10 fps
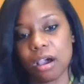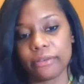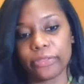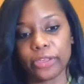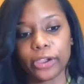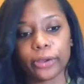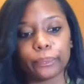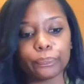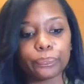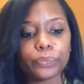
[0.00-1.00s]
Author.
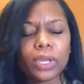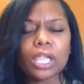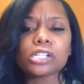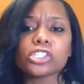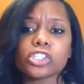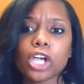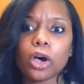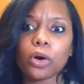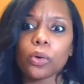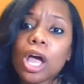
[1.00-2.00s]

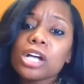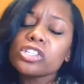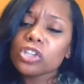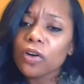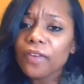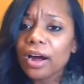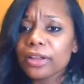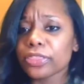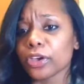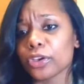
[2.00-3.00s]
So
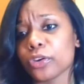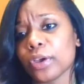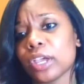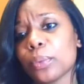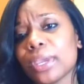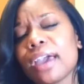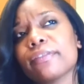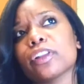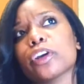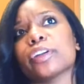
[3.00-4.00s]
far in third grade, we
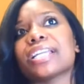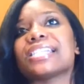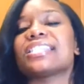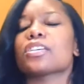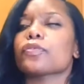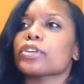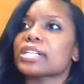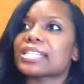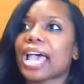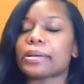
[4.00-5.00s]
have learning
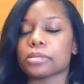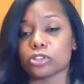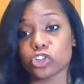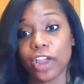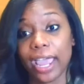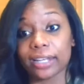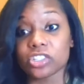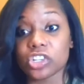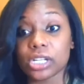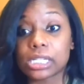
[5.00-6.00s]
different types of
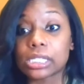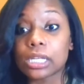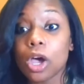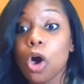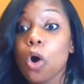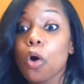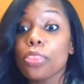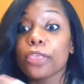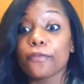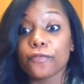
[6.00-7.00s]
strategies.
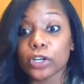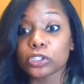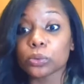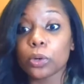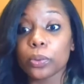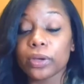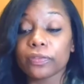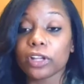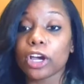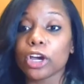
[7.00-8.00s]
The first one we
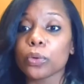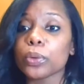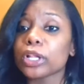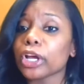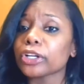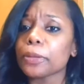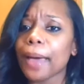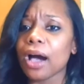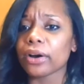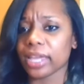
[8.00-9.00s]
learned
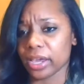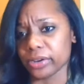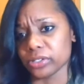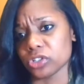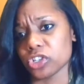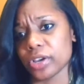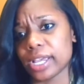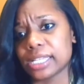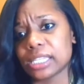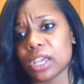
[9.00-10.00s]
about character
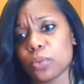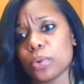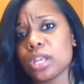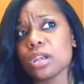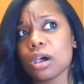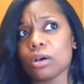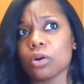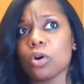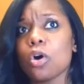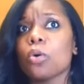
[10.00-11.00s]
traits. And we
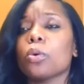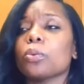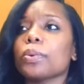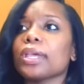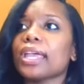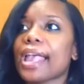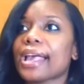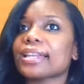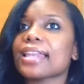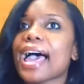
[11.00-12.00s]
know when we
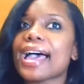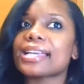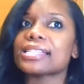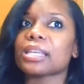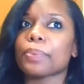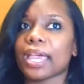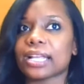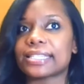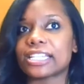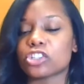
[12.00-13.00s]
analyze and
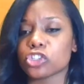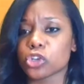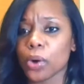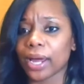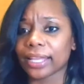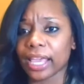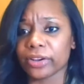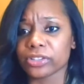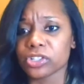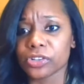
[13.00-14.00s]
pay attention to our
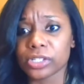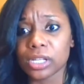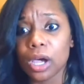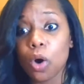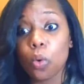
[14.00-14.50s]
characters'